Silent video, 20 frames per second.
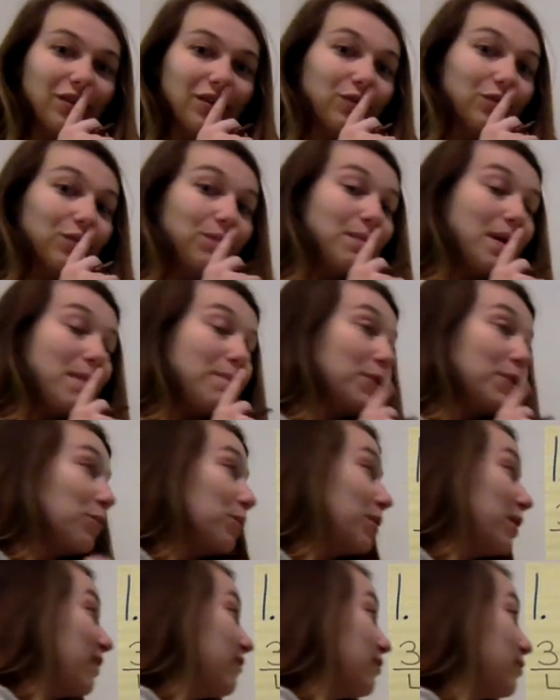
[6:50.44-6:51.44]
Remember,
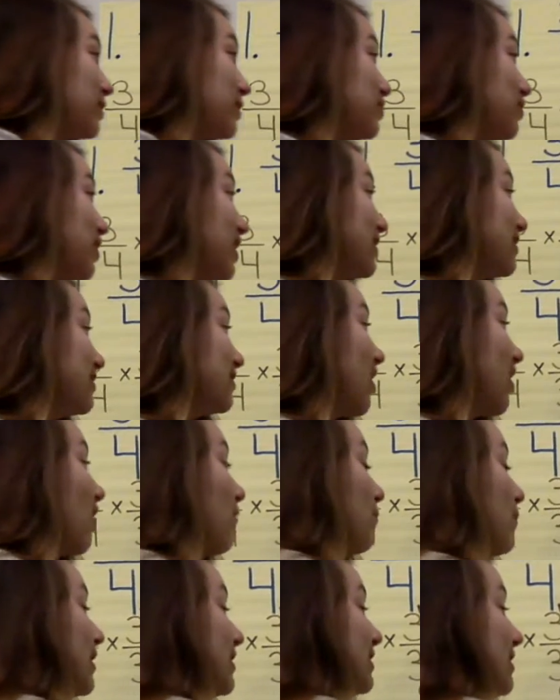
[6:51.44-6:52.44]
whenever we're trying to
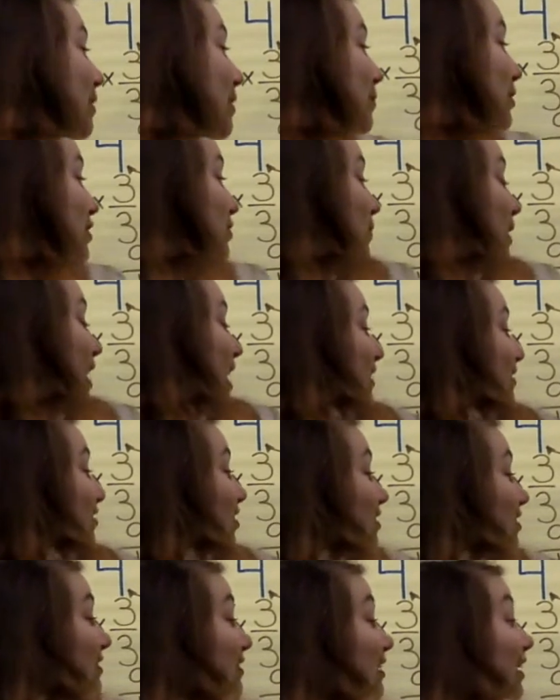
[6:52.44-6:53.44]
solve mixed numbers, we ask
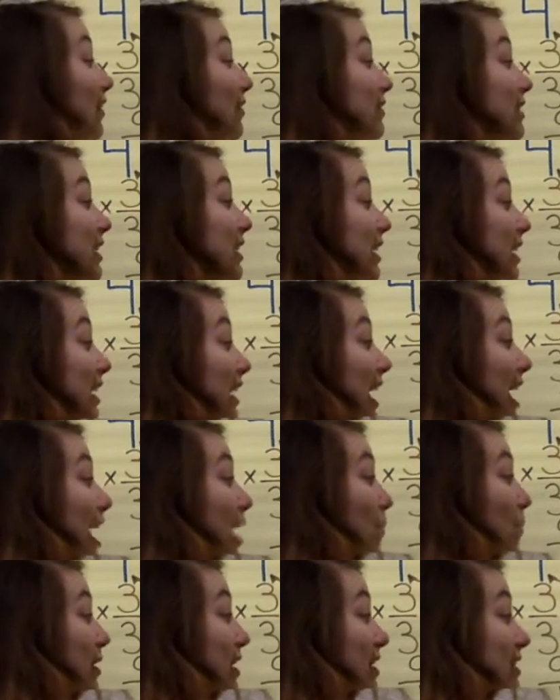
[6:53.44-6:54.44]
ourselves,
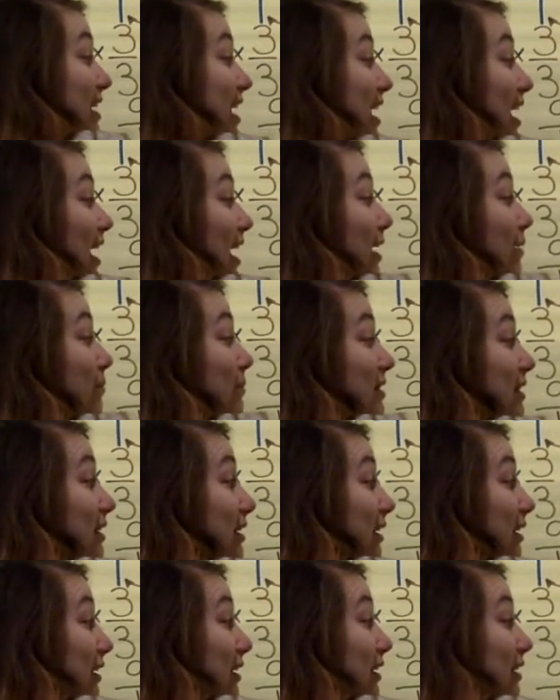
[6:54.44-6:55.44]
how many times
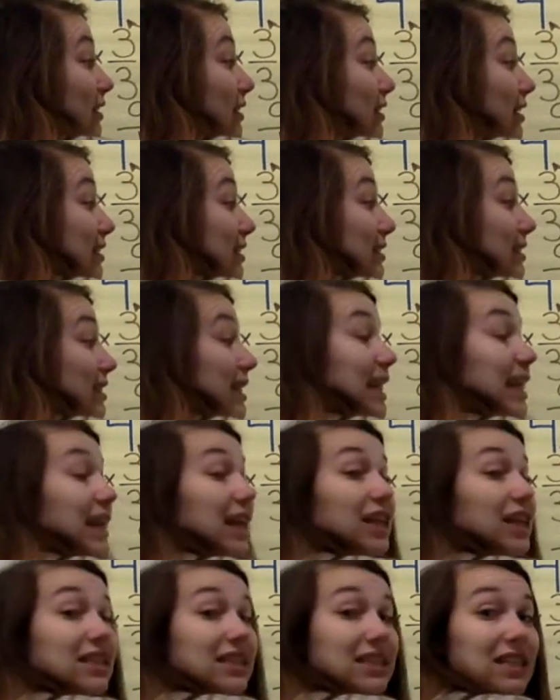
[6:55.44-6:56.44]
does
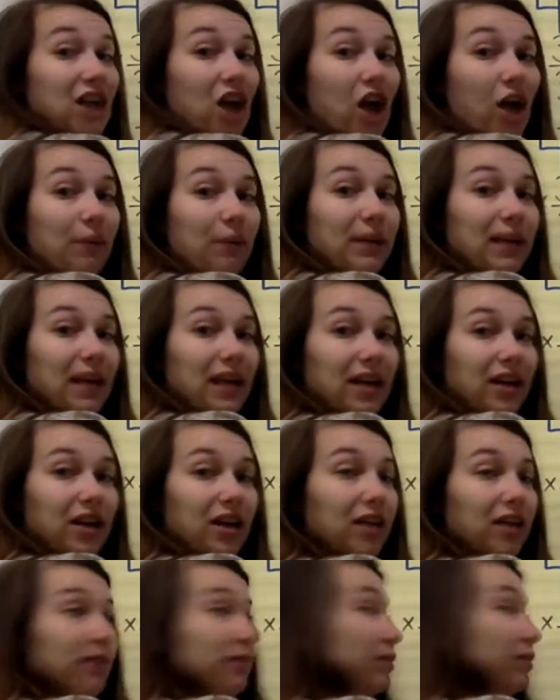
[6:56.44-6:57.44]
the denominator
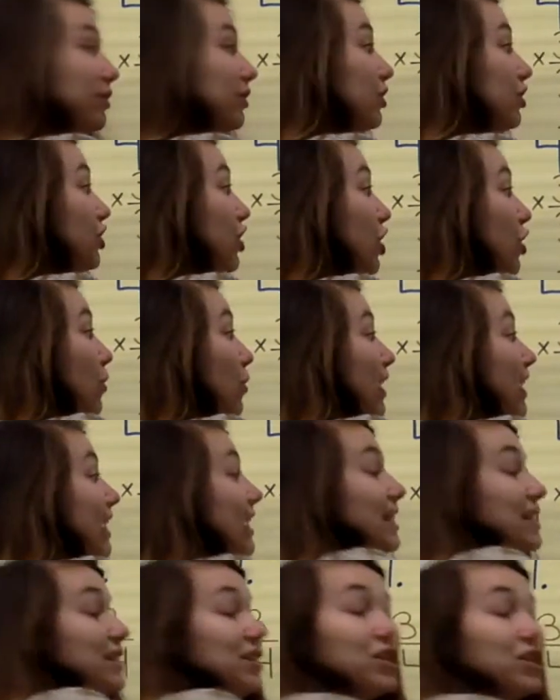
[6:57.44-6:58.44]
go
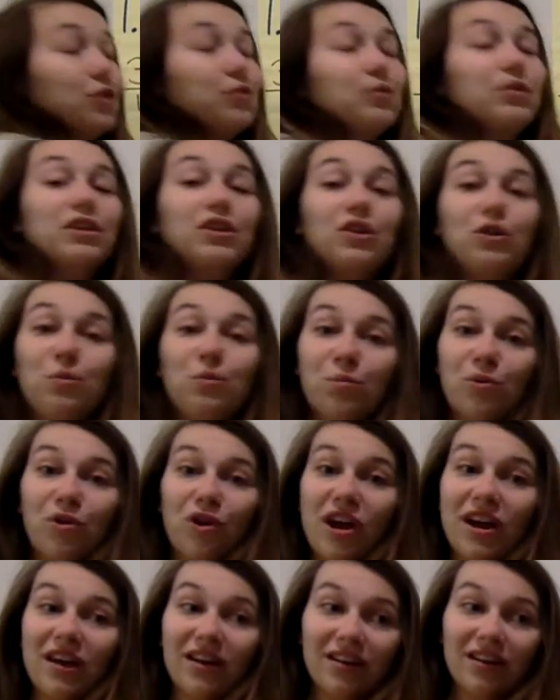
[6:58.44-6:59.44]
into the
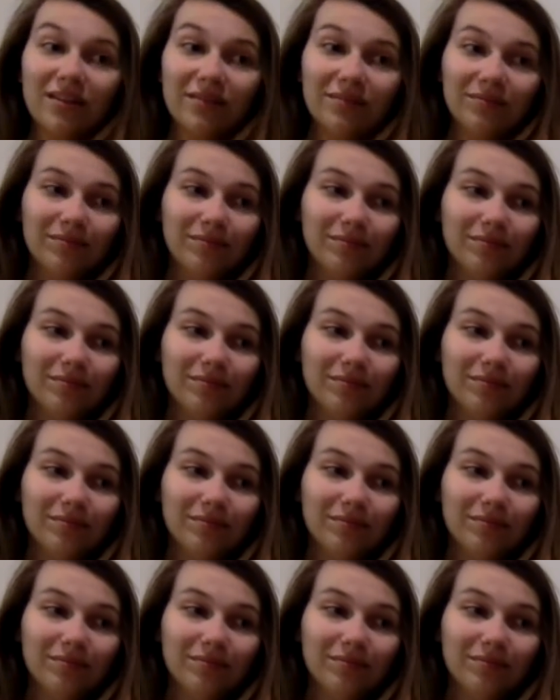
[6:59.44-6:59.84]
numerator?